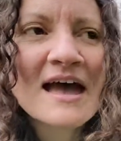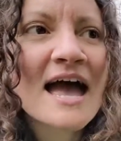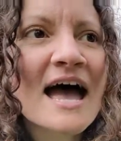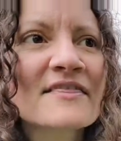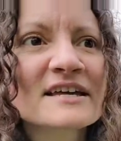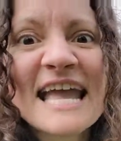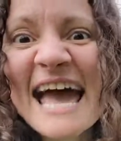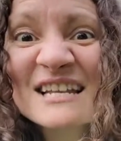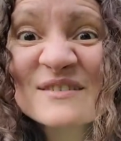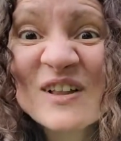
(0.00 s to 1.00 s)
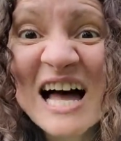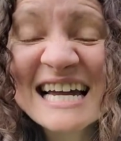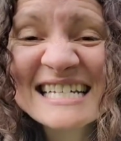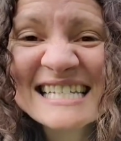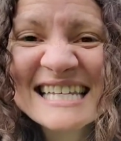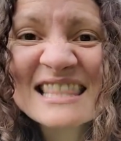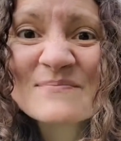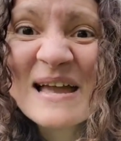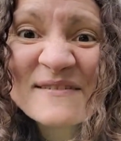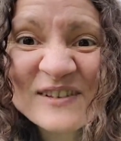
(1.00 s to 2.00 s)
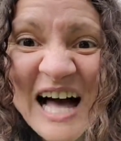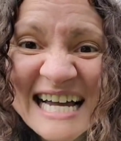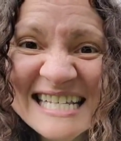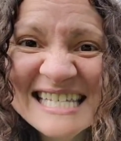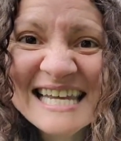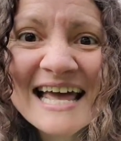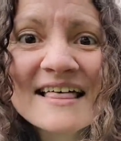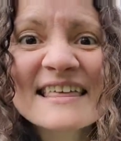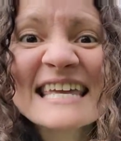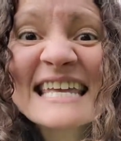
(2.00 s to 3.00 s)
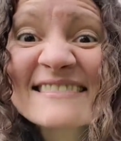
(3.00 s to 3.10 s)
and the caddisflies and the mayflies, they eat